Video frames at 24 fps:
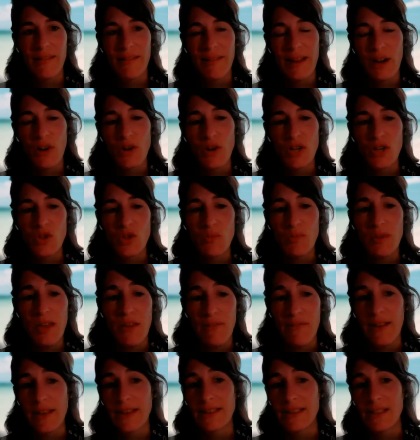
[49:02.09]
are going to be
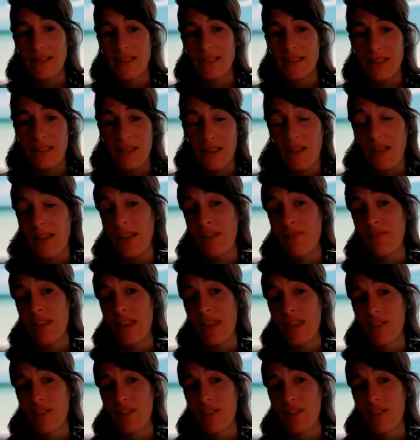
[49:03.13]
affected. Yeah, if they are